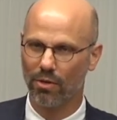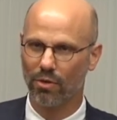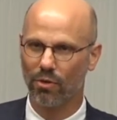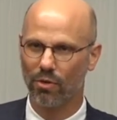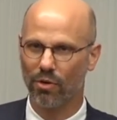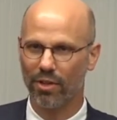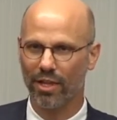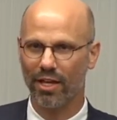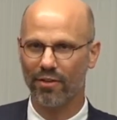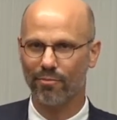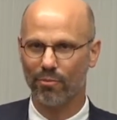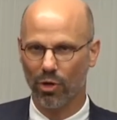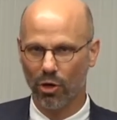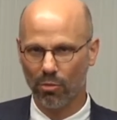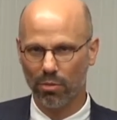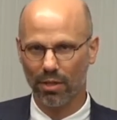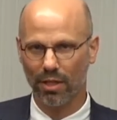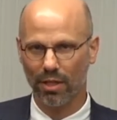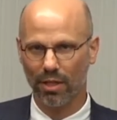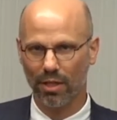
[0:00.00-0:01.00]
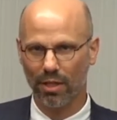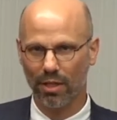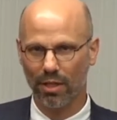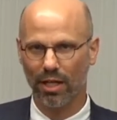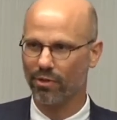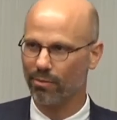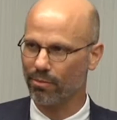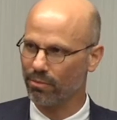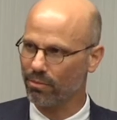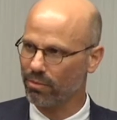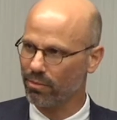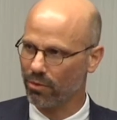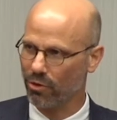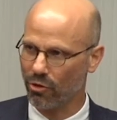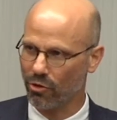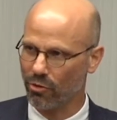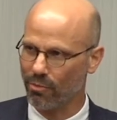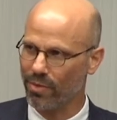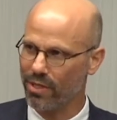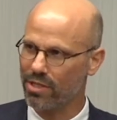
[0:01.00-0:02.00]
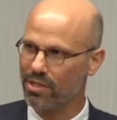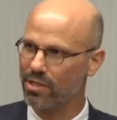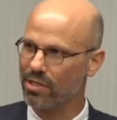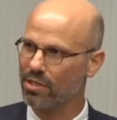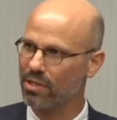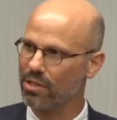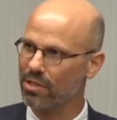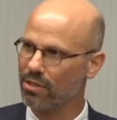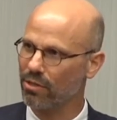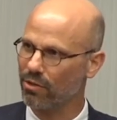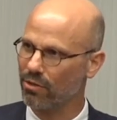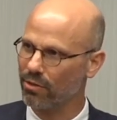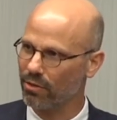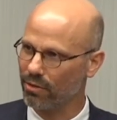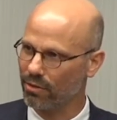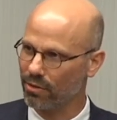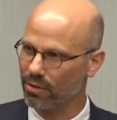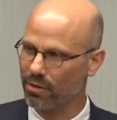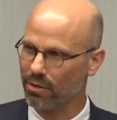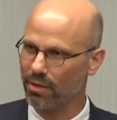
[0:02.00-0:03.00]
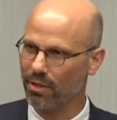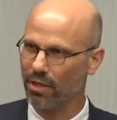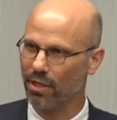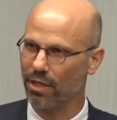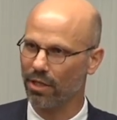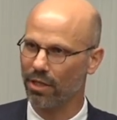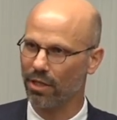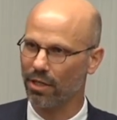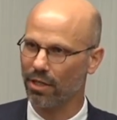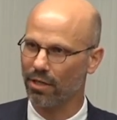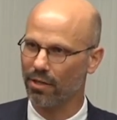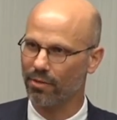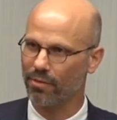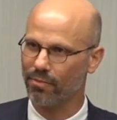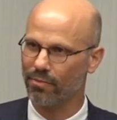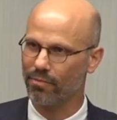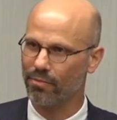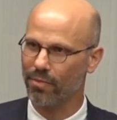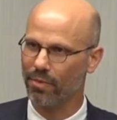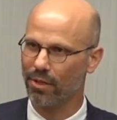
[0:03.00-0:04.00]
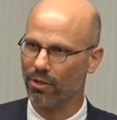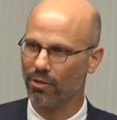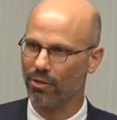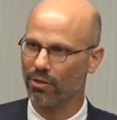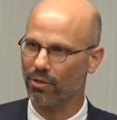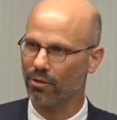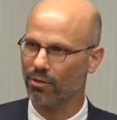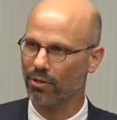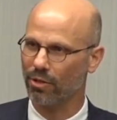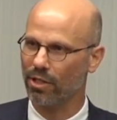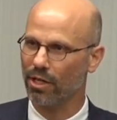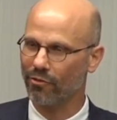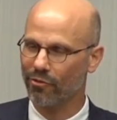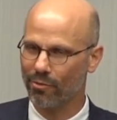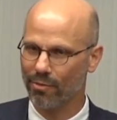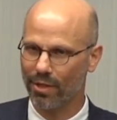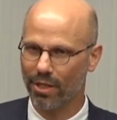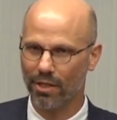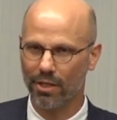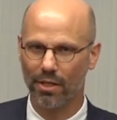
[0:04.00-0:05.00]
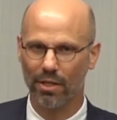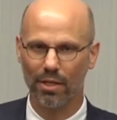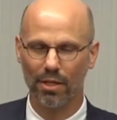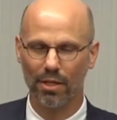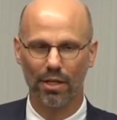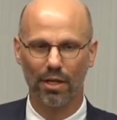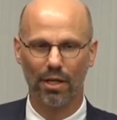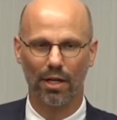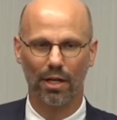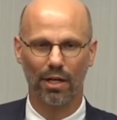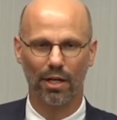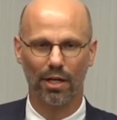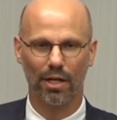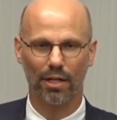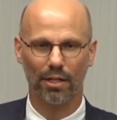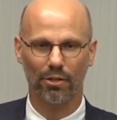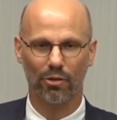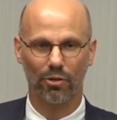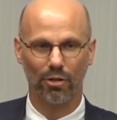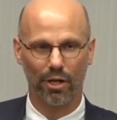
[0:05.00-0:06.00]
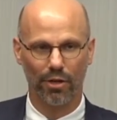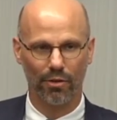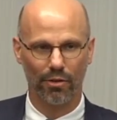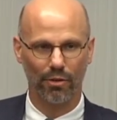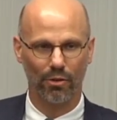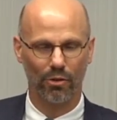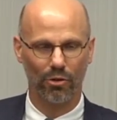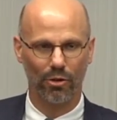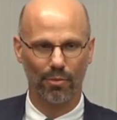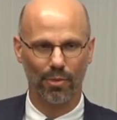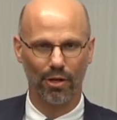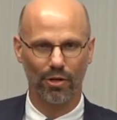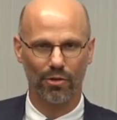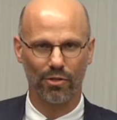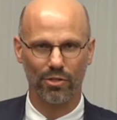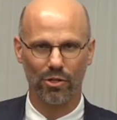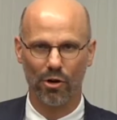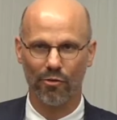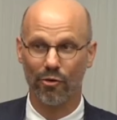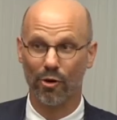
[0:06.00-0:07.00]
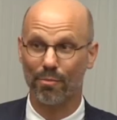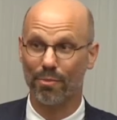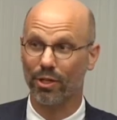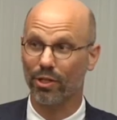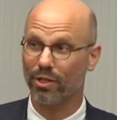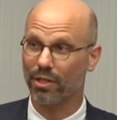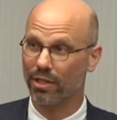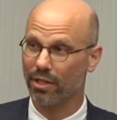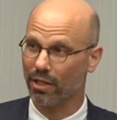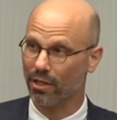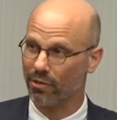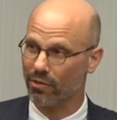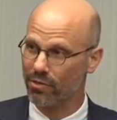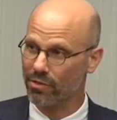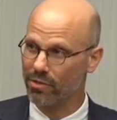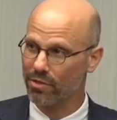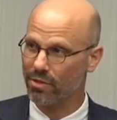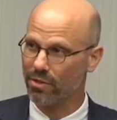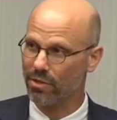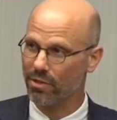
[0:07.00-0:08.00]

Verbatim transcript: or they've mobilized from local businesses, local uh, local government uh, local, other local partners over a billion dollars.